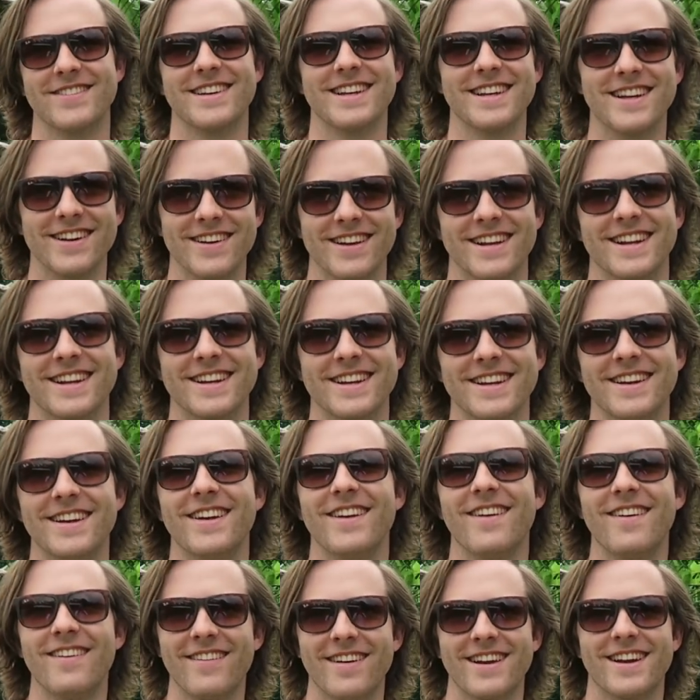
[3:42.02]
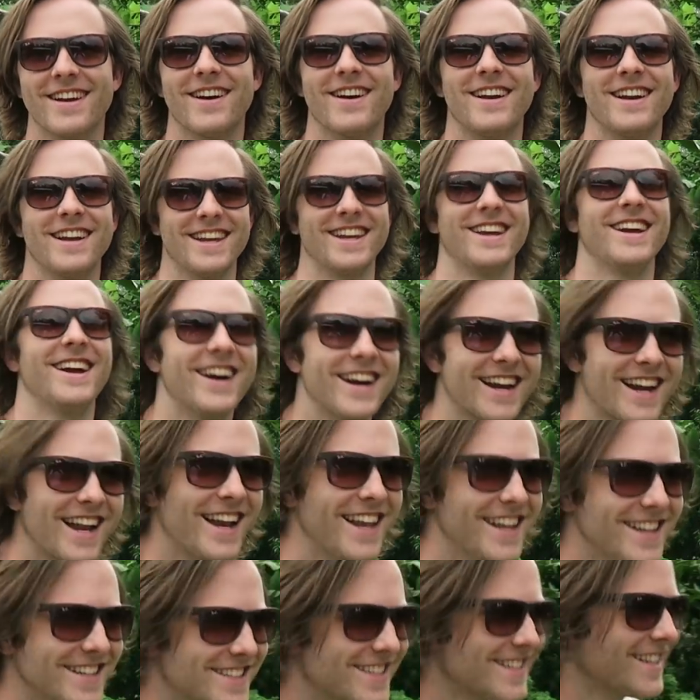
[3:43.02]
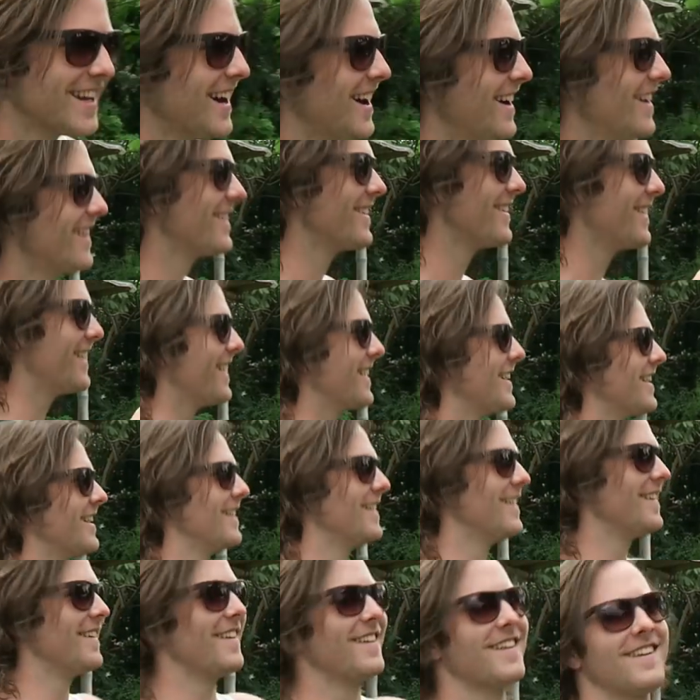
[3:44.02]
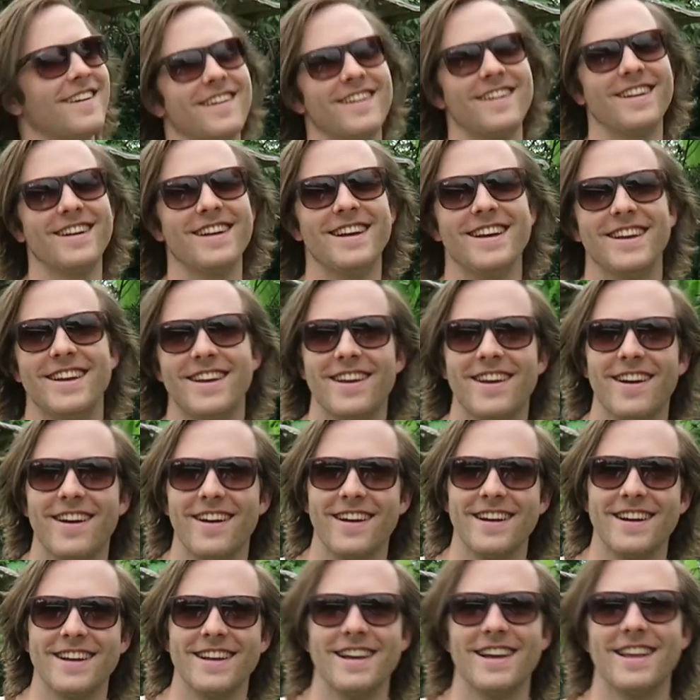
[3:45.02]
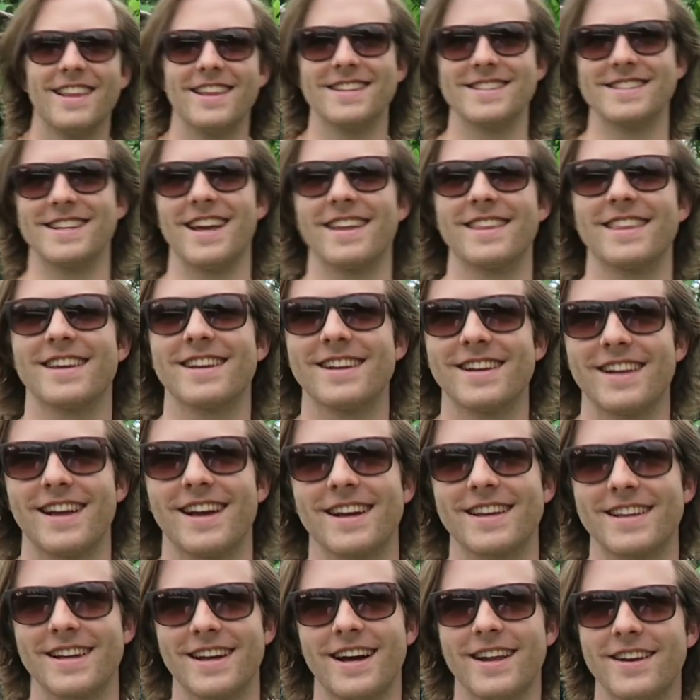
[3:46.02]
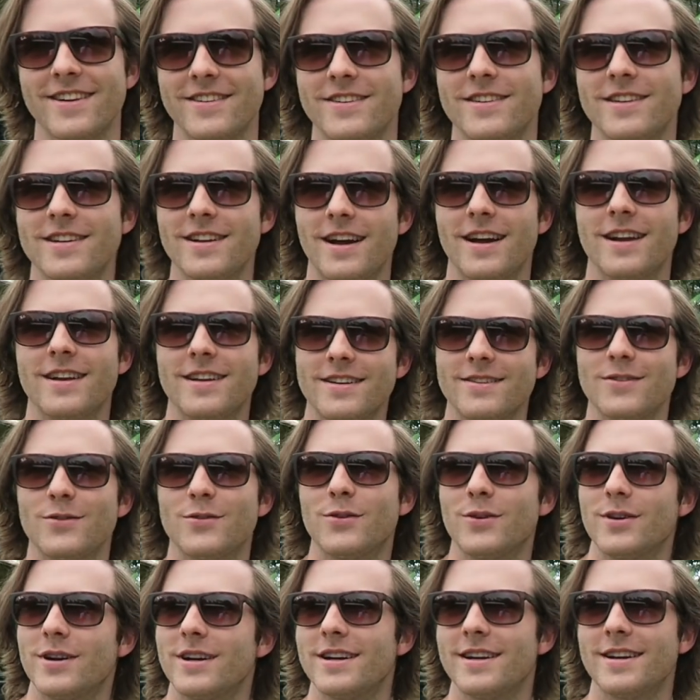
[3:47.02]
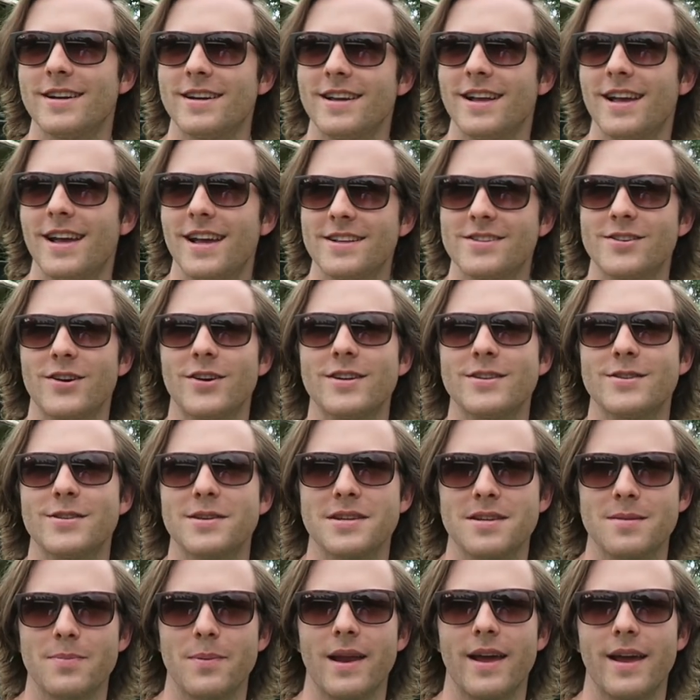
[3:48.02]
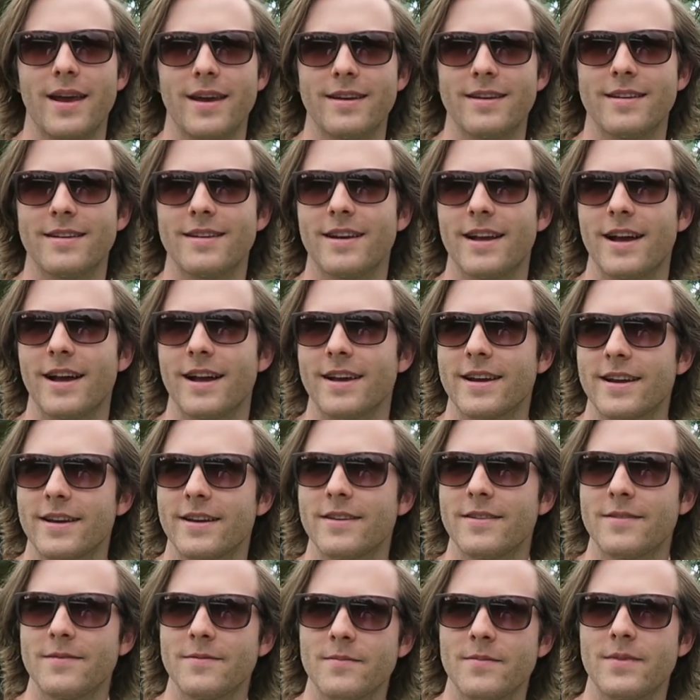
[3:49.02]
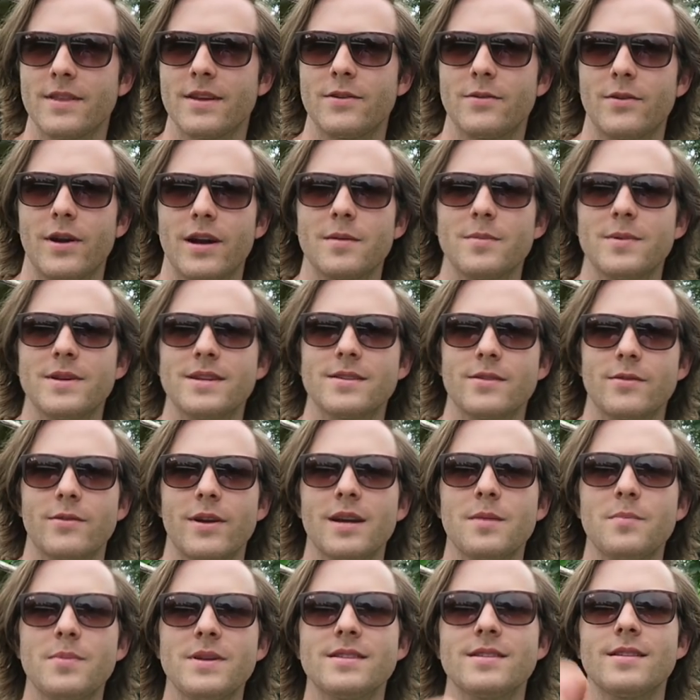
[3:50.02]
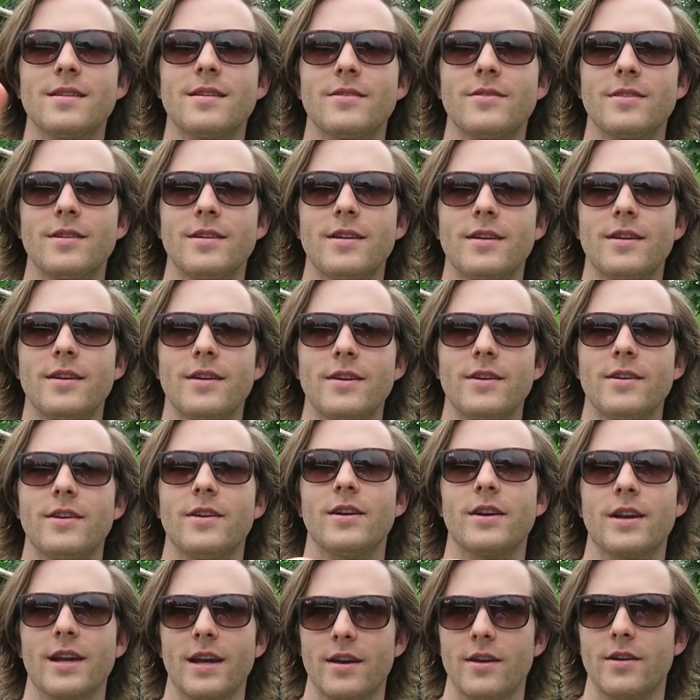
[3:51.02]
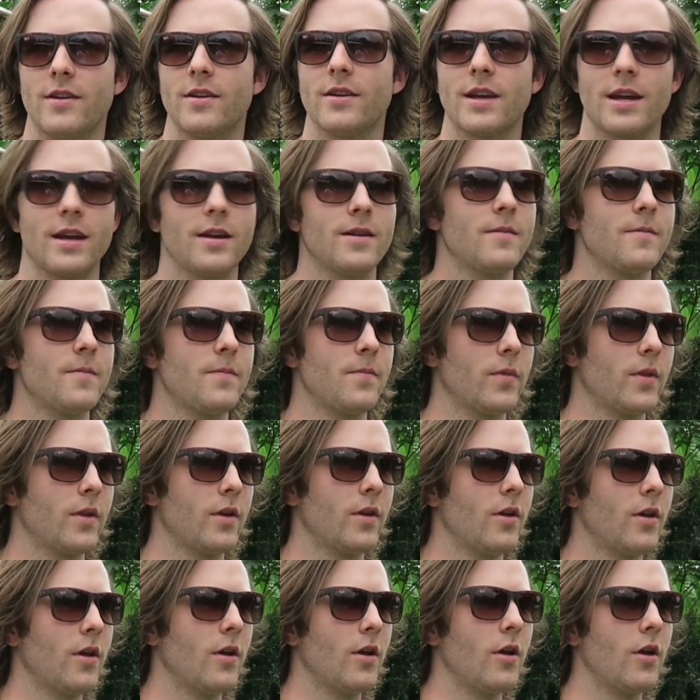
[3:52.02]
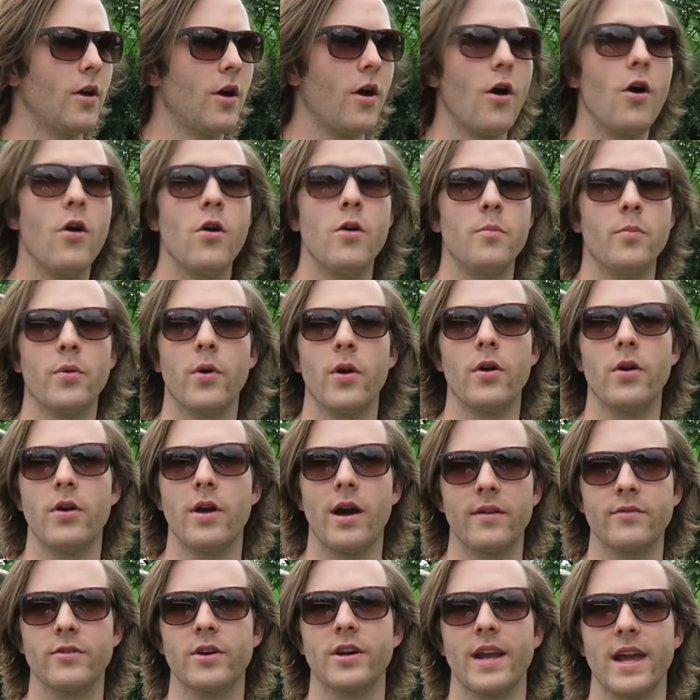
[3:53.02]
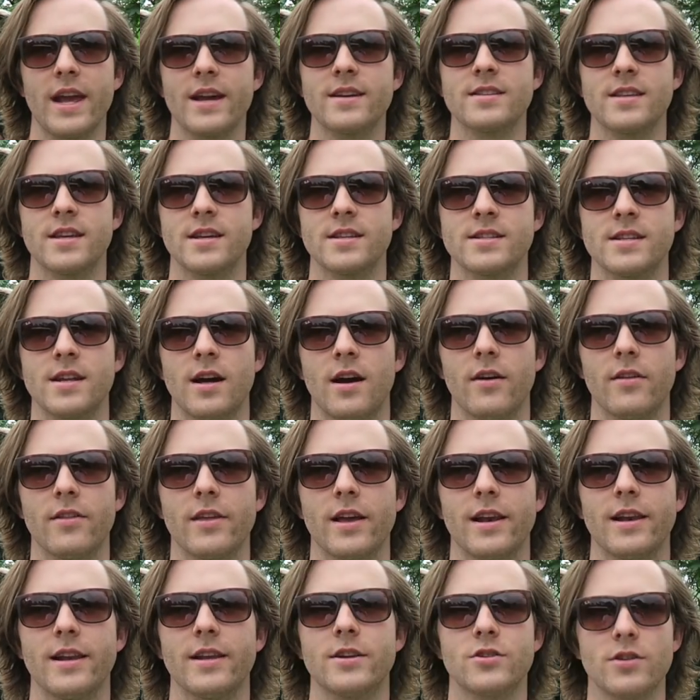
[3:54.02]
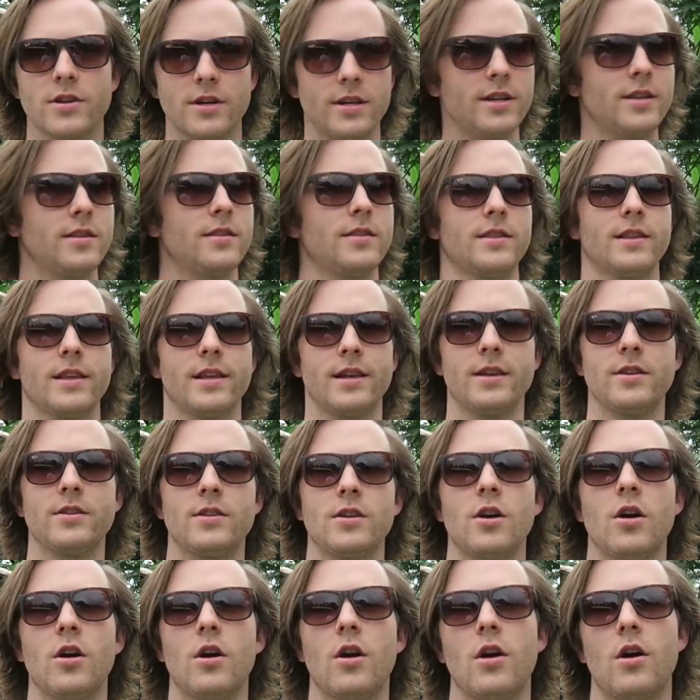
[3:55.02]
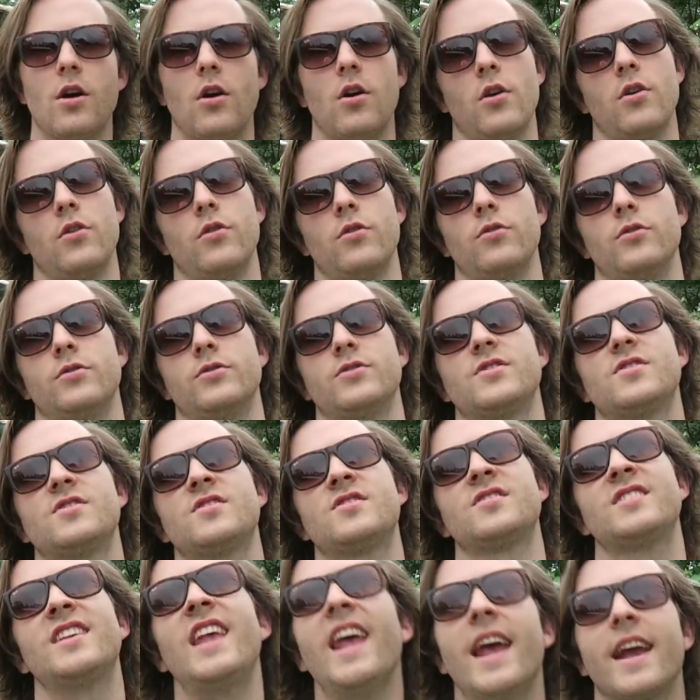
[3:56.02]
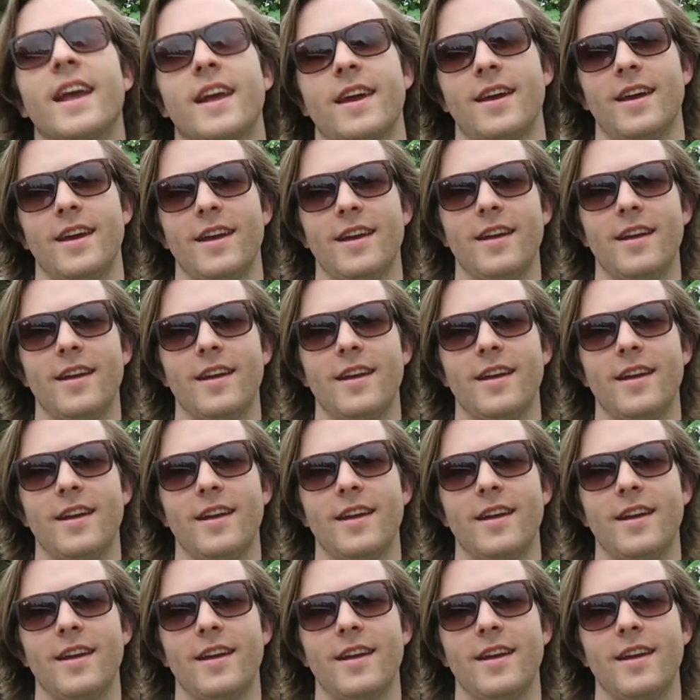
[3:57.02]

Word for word: Clinch down rock. We got it. Yeah, clench down rock. Oh, yeah, and there's nothing like I don't. I. It's hard to explain. Like Okay, Rugby's hold in it? some fungens okay. for in a minute because we're going to go on a little 4x4 adventure oh, now. Sick!